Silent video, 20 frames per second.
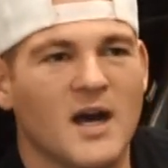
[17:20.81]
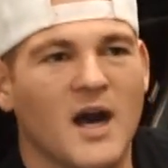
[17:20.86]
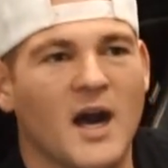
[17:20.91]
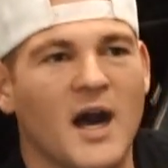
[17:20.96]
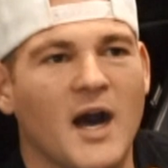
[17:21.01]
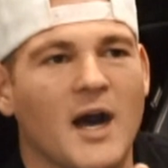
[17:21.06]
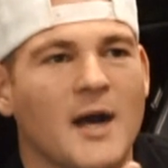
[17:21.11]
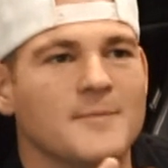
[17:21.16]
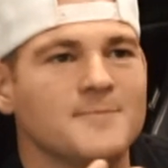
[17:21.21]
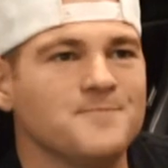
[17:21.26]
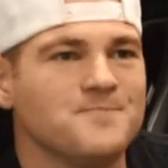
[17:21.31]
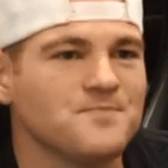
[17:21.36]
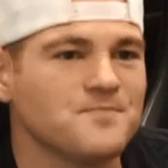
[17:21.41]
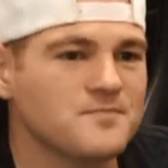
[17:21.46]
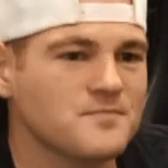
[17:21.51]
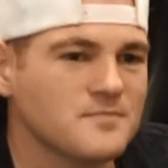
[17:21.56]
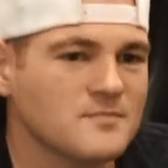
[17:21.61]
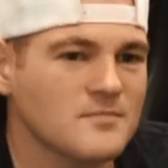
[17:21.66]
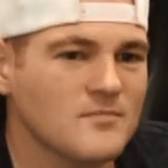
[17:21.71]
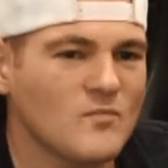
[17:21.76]

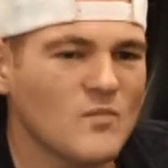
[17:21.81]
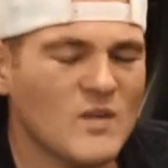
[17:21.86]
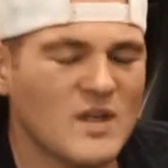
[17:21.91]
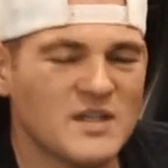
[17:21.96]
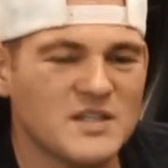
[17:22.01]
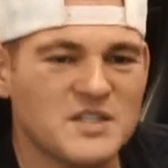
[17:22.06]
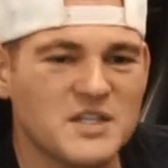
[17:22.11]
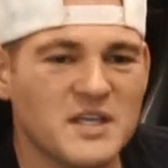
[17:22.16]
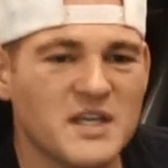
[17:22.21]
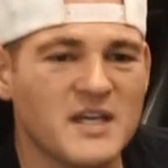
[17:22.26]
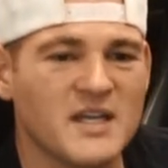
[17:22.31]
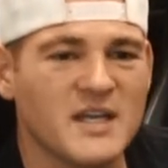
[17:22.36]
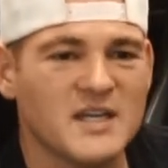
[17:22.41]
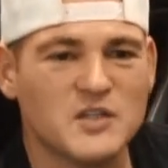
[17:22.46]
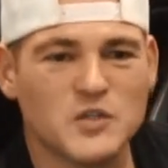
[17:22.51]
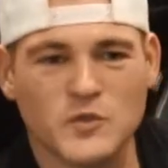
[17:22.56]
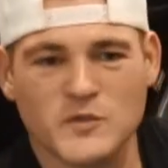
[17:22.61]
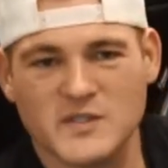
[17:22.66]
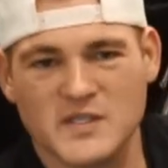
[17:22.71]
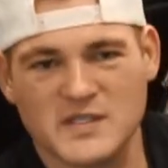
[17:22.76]
To get
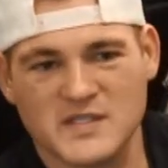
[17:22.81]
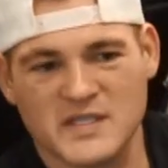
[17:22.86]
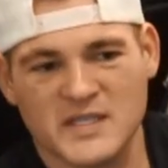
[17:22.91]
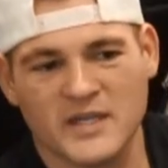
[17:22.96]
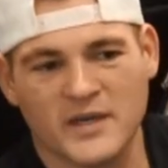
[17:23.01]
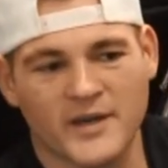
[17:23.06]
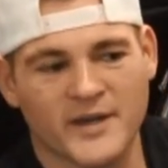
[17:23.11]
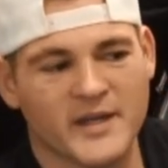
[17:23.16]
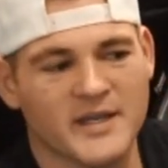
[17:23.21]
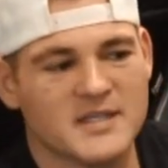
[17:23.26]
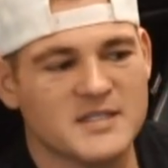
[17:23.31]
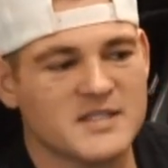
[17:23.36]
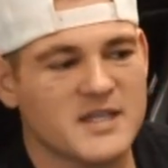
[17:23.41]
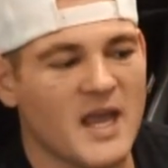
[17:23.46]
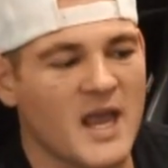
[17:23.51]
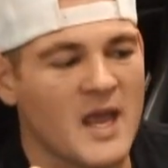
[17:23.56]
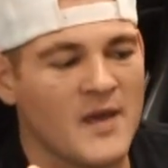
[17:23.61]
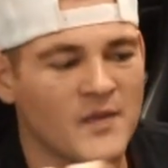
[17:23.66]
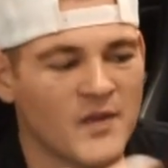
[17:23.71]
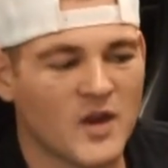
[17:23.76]
a 2zz on it
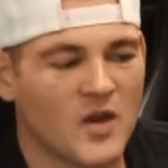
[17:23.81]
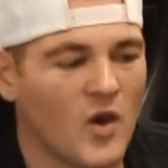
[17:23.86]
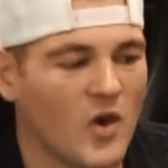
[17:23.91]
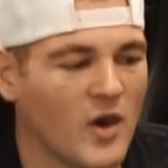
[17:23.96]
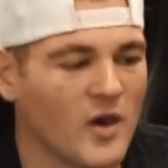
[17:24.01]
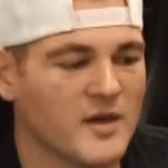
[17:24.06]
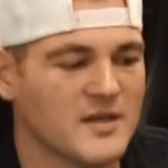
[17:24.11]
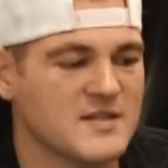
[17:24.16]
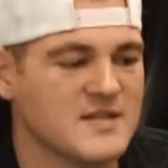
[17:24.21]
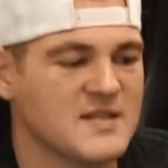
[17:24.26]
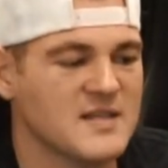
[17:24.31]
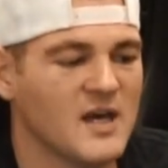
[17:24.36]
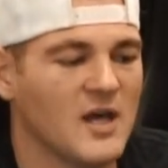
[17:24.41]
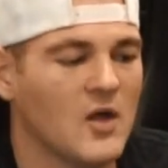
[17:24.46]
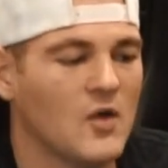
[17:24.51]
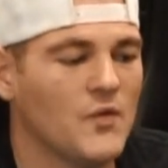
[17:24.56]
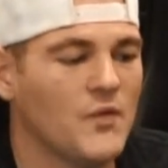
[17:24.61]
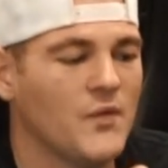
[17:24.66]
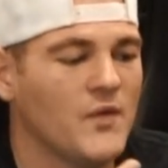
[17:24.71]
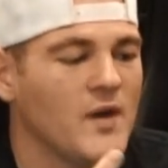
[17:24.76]
and the car
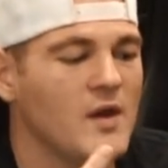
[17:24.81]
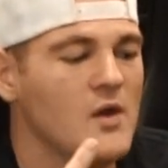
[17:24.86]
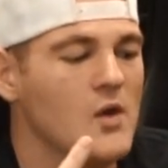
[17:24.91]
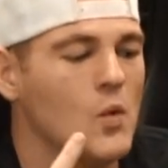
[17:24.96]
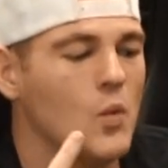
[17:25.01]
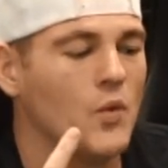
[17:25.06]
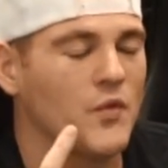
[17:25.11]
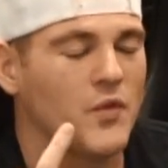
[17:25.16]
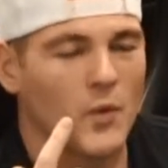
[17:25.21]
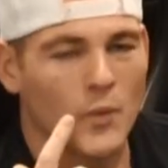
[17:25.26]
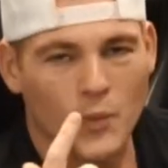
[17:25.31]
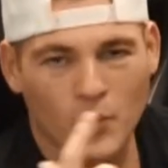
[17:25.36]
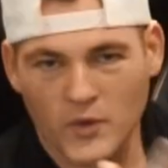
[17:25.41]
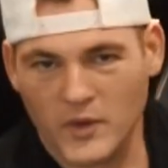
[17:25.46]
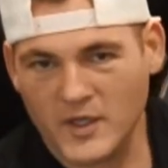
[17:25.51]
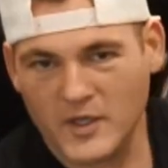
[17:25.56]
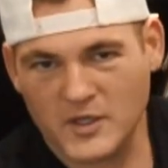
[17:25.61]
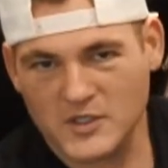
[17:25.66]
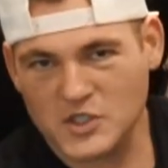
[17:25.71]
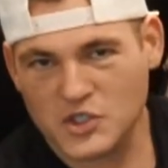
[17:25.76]
itself with a
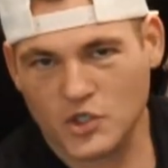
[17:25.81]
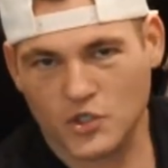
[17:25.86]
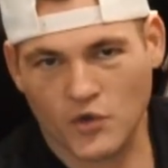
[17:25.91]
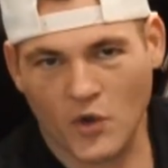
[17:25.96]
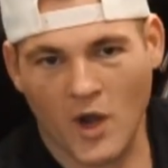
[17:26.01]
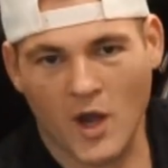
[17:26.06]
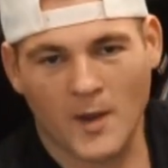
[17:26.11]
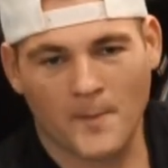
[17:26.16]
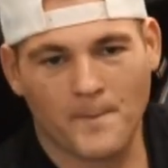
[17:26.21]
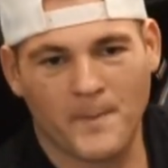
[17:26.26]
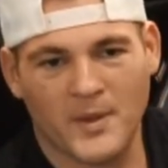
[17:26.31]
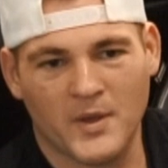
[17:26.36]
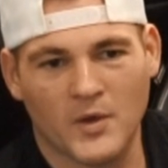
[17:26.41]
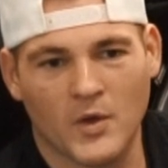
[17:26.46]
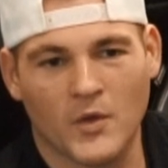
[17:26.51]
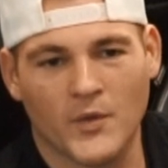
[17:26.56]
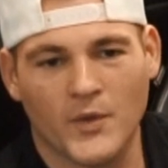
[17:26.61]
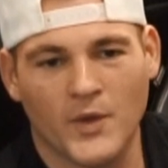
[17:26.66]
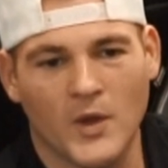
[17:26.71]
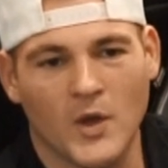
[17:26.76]
really good strong
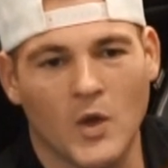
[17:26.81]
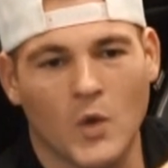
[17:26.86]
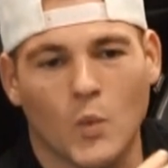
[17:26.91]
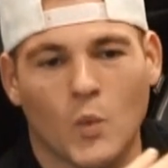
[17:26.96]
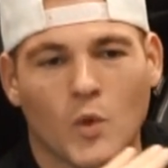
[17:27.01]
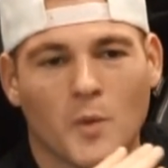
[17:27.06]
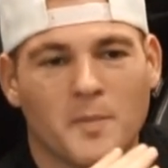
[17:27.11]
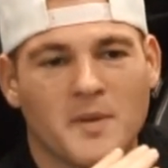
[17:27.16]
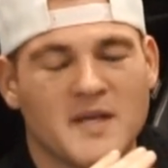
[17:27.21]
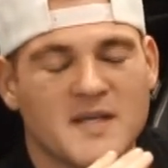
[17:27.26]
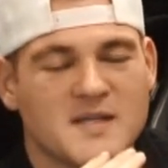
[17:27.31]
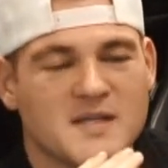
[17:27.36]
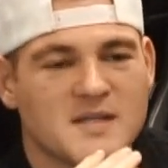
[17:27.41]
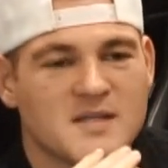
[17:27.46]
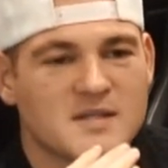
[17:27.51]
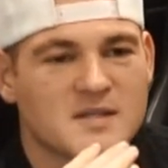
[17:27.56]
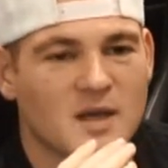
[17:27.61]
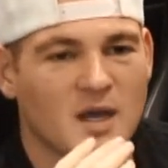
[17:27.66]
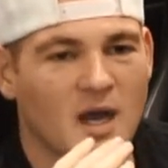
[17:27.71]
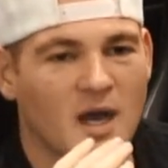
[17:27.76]
build will
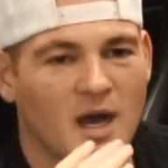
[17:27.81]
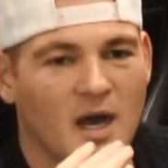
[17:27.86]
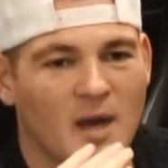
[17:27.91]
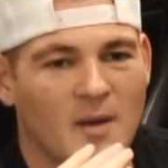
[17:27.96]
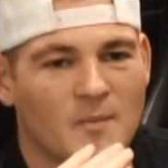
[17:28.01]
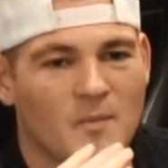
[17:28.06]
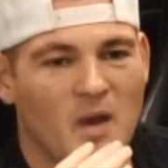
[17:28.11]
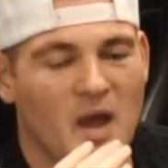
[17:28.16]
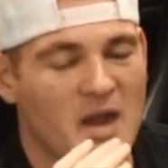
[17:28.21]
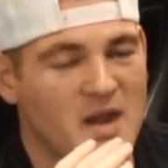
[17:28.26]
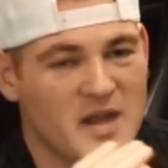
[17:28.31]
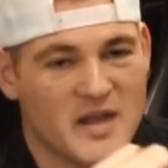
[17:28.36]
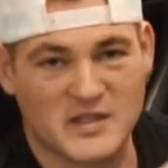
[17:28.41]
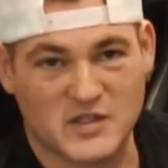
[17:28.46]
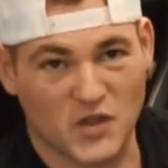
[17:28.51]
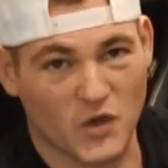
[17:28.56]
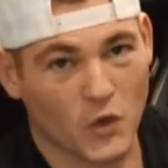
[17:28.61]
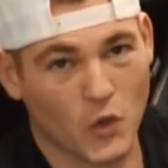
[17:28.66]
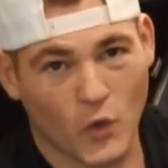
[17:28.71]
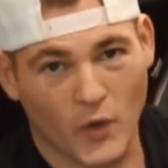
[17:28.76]
be, and if
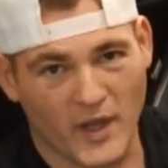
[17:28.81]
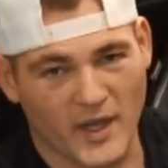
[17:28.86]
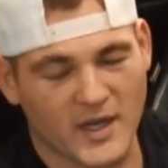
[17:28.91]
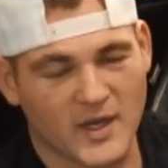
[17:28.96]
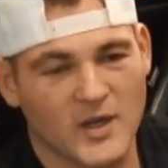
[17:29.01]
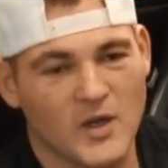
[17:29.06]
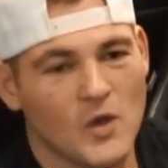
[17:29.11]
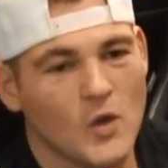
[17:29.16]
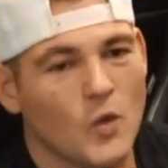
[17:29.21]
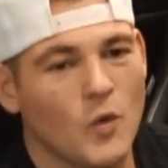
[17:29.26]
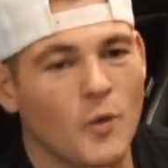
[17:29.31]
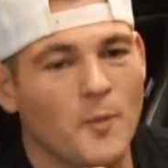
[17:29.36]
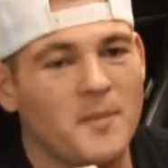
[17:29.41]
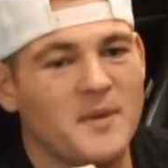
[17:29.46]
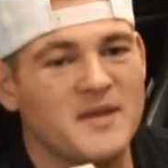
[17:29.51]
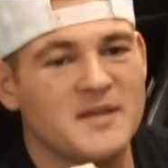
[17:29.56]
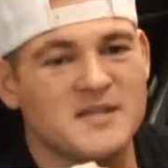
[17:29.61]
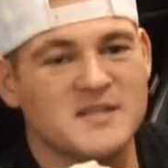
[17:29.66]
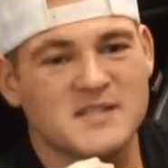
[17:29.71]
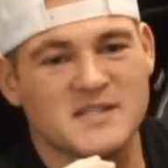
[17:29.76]
they're quick, will
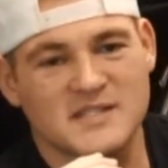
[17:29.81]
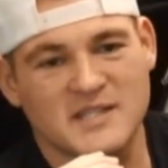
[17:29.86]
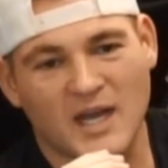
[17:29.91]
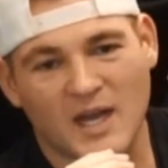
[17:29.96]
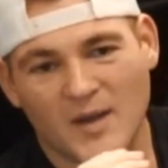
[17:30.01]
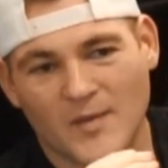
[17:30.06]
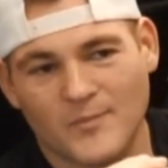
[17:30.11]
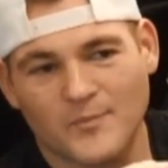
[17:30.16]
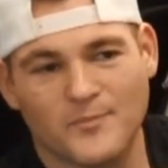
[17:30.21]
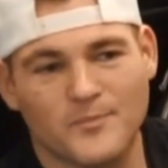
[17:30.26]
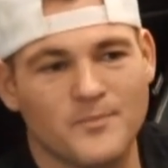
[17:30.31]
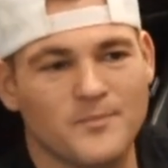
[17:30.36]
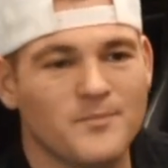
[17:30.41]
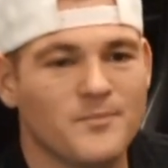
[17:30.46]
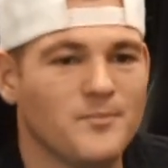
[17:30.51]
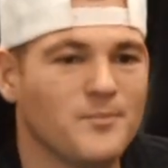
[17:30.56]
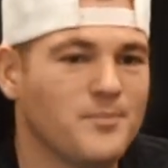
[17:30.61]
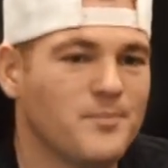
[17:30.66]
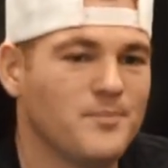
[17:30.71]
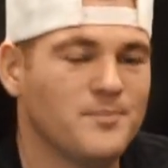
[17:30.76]
be sub
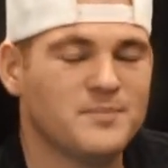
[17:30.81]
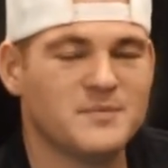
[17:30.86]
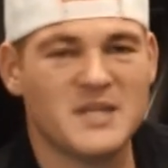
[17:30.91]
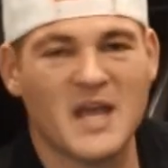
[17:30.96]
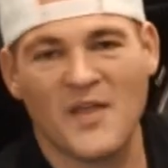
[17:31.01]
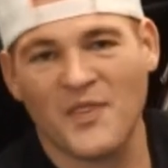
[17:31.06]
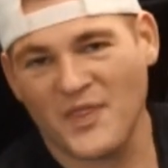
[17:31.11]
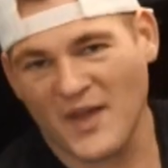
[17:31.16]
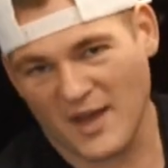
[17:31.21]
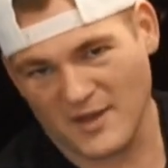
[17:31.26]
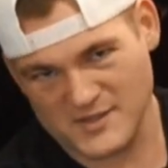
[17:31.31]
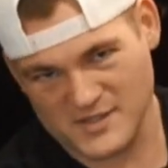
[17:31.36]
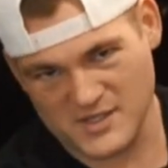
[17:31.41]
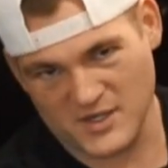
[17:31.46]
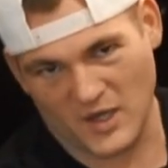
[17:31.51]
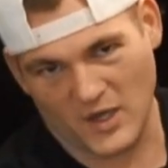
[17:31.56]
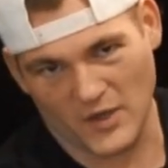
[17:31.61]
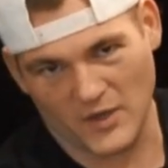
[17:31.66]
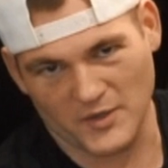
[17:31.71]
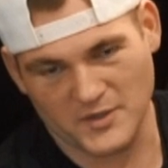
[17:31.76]

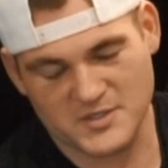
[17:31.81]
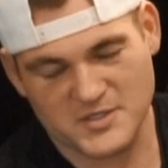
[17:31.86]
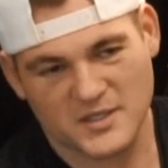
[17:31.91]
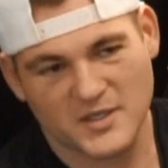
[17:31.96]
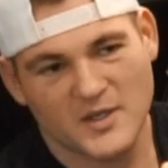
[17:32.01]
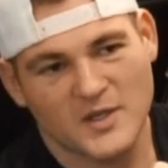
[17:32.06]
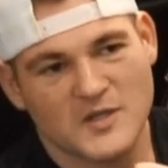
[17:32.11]
$10,000.